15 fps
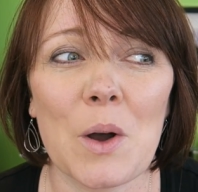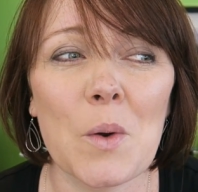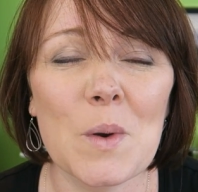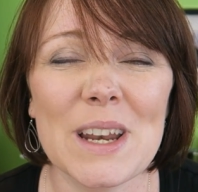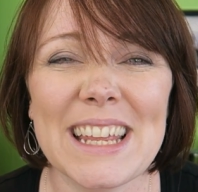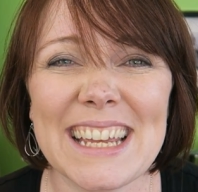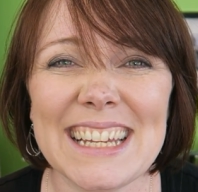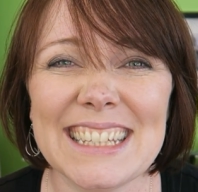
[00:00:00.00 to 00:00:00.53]
but
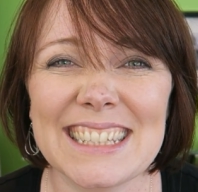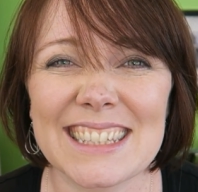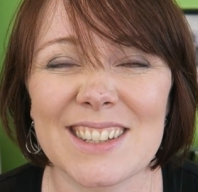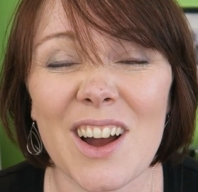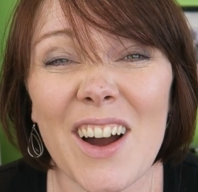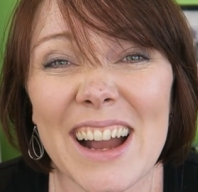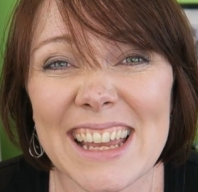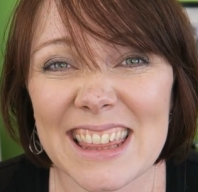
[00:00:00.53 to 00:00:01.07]
all it is,
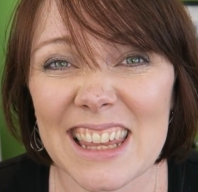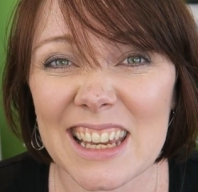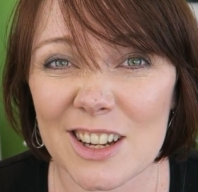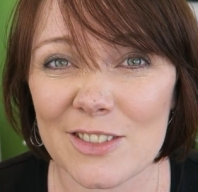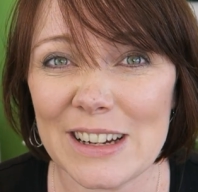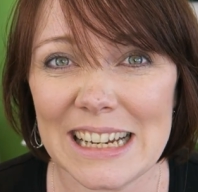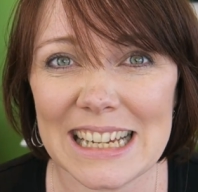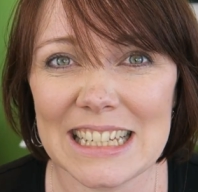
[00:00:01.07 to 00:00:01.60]
I
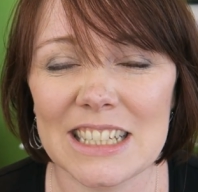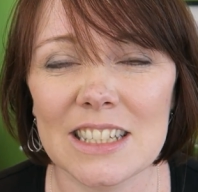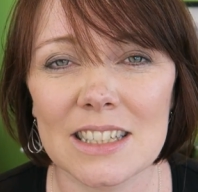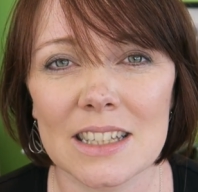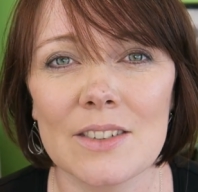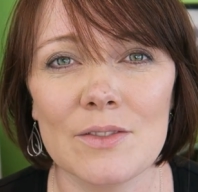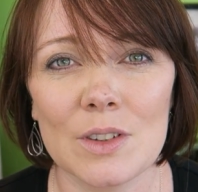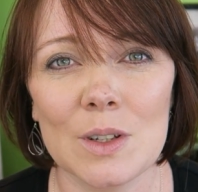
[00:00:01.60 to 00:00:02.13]
think, really, is
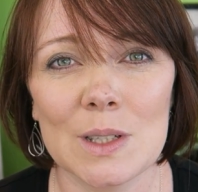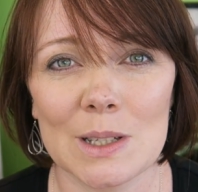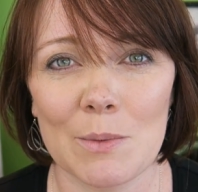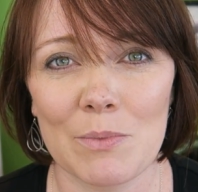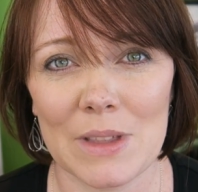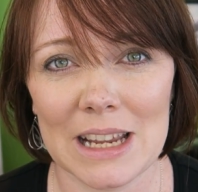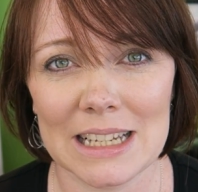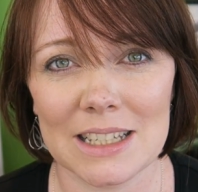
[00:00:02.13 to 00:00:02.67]
just giving you
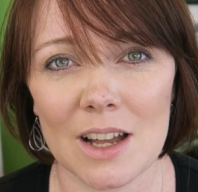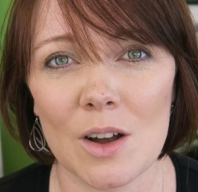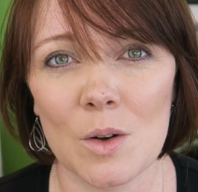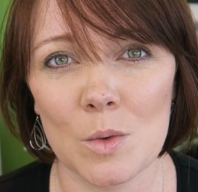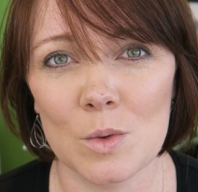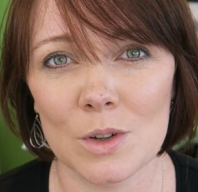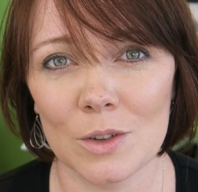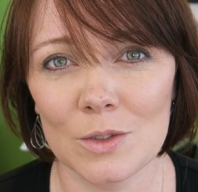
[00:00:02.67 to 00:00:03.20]
something to
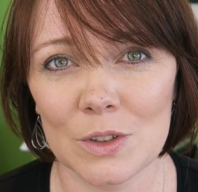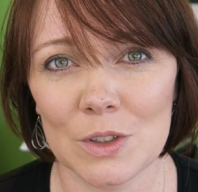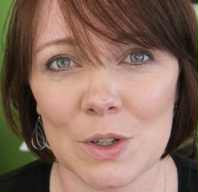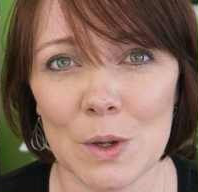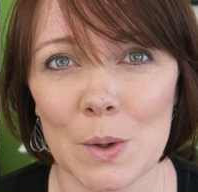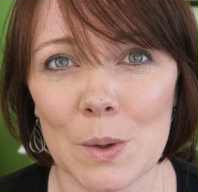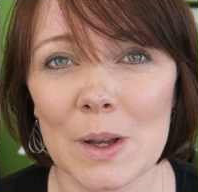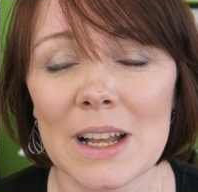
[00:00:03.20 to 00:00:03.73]
hold on
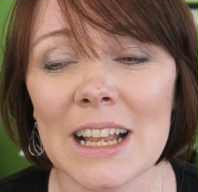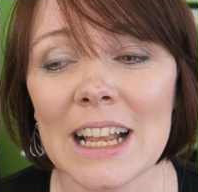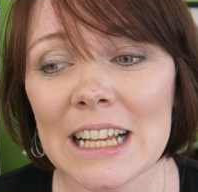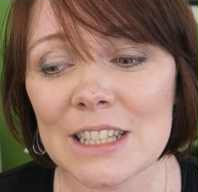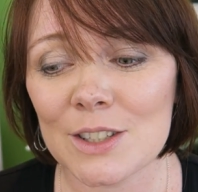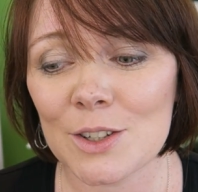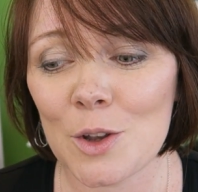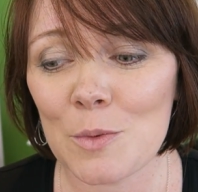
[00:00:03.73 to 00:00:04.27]
to.
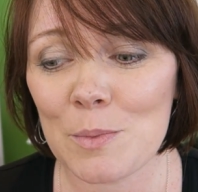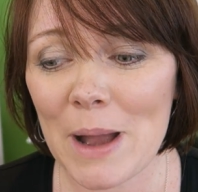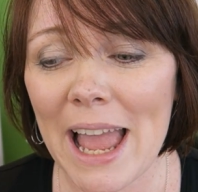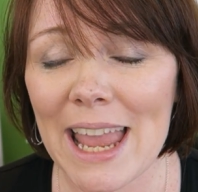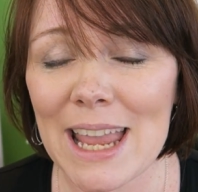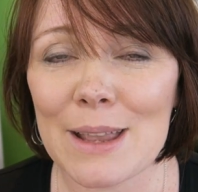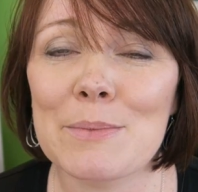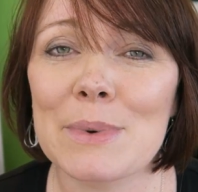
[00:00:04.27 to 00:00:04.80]
So you're
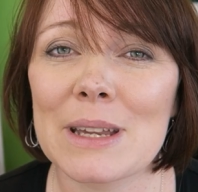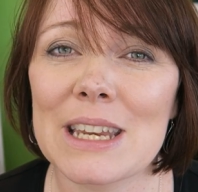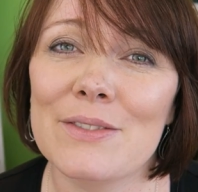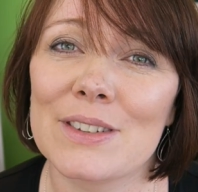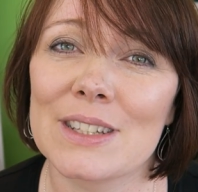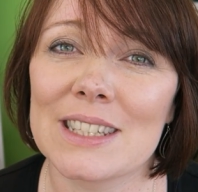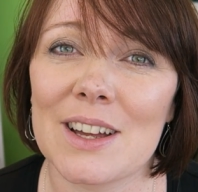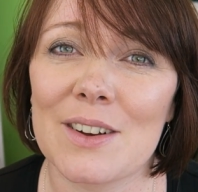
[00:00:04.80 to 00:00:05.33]
paying
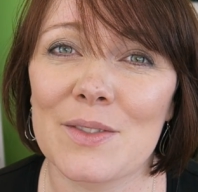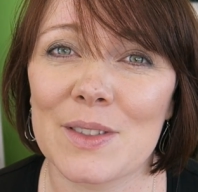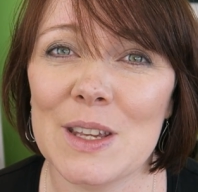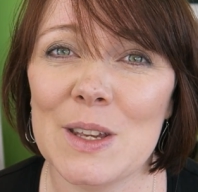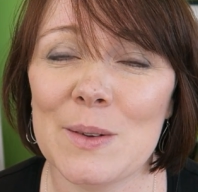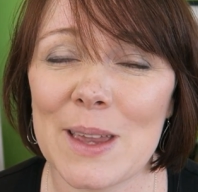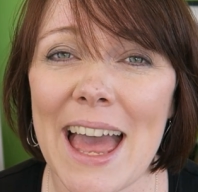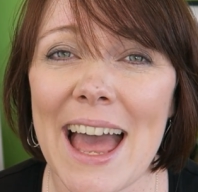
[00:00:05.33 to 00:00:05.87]
money for stuff
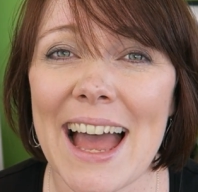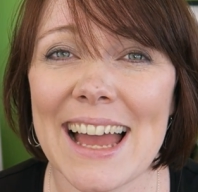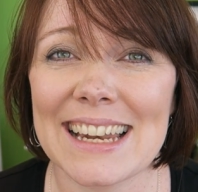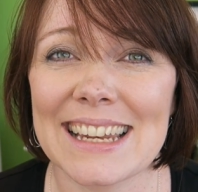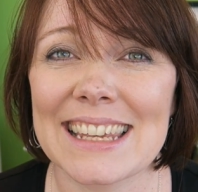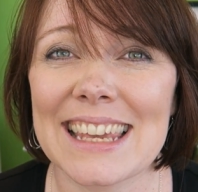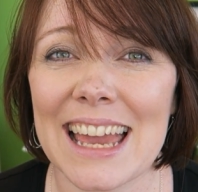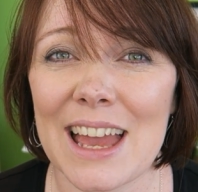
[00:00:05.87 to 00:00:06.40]
that you
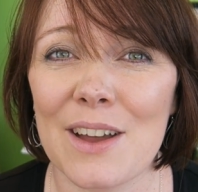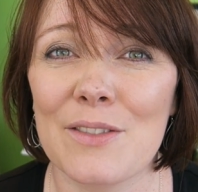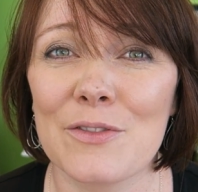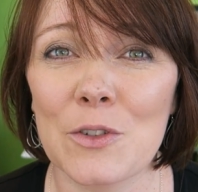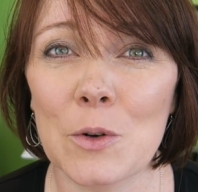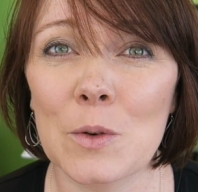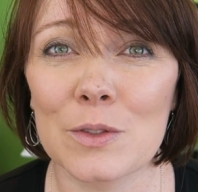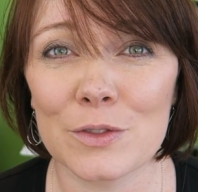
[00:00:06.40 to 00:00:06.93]
can get
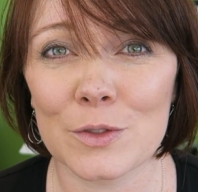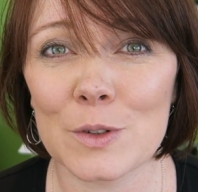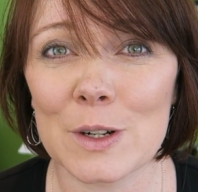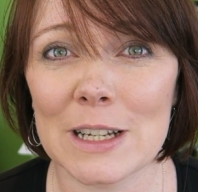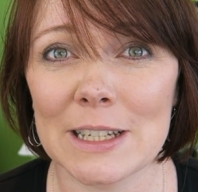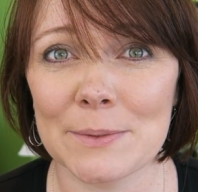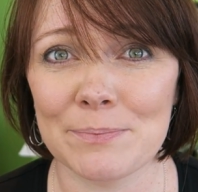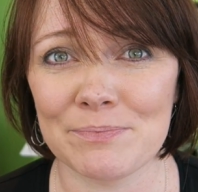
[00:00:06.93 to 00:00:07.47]
for
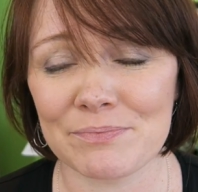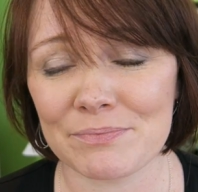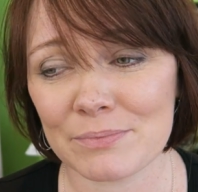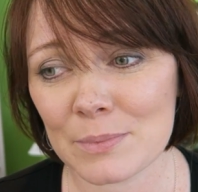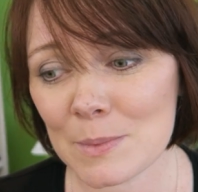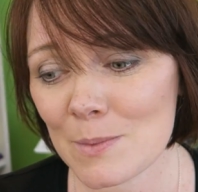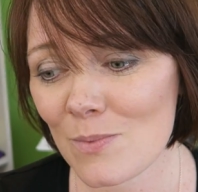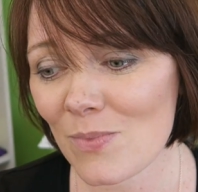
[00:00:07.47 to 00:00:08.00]
free.
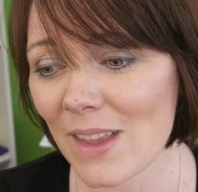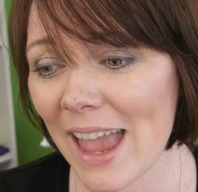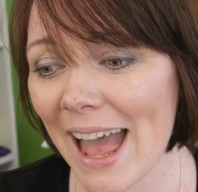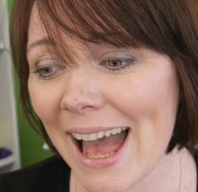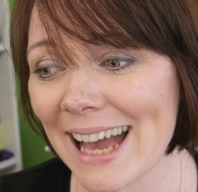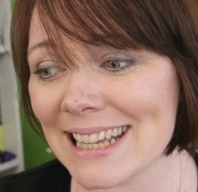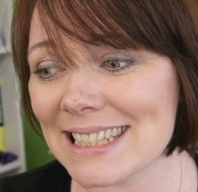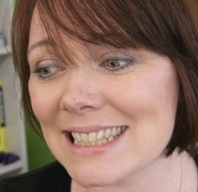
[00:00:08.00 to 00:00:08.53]

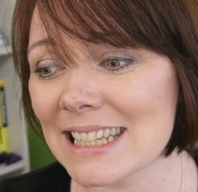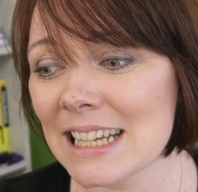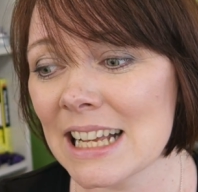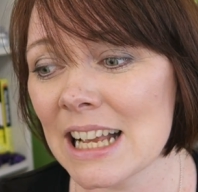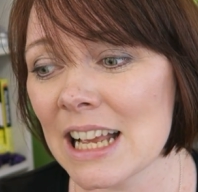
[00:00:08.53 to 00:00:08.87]
And